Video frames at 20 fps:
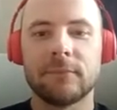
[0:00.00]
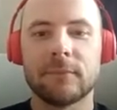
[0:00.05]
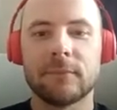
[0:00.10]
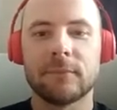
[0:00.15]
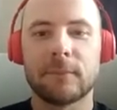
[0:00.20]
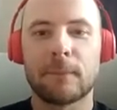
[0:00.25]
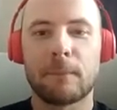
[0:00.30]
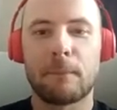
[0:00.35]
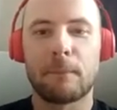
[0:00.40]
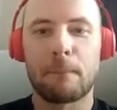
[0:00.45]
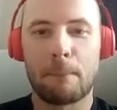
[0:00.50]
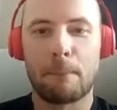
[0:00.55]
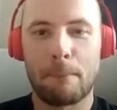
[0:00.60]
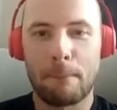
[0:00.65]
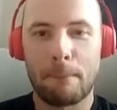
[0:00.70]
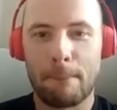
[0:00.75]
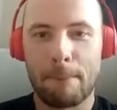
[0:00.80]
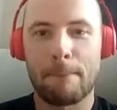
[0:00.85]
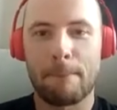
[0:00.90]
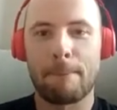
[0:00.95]

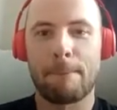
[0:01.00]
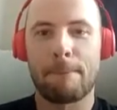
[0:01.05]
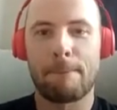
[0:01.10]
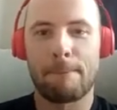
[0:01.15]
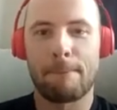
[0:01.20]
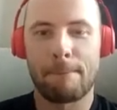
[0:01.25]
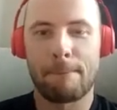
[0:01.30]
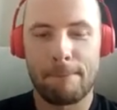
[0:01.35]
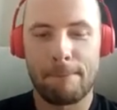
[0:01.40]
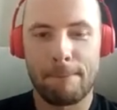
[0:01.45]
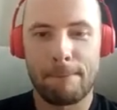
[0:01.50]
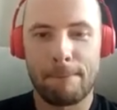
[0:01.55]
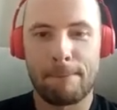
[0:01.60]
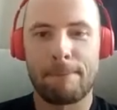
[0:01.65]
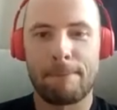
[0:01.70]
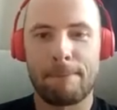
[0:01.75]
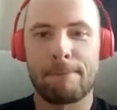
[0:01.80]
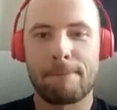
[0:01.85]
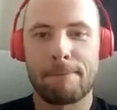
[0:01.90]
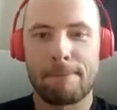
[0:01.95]

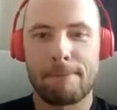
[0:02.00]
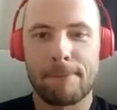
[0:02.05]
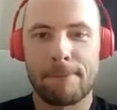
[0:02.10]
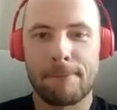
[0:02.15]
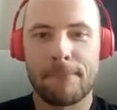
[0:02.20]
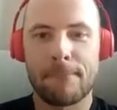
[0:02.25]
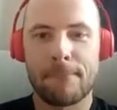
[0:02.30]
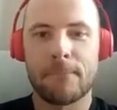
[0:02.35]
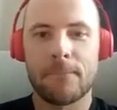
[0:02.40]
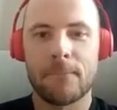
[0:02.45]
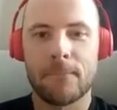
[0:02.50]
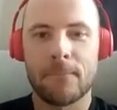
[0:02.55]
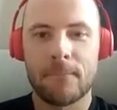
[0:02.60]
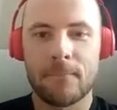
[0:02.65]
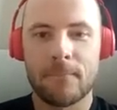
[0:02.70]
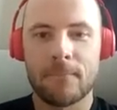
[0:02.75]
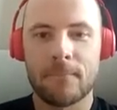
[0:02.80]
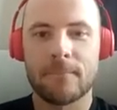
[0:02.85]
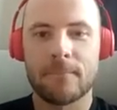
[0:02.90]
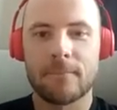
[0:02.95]

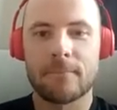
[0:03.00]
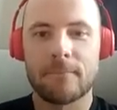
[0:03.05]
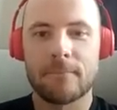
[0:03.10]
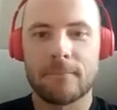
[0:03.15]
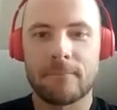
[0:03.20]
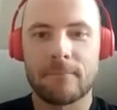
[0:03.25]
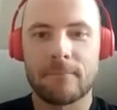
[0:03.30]
This person isn't speaking.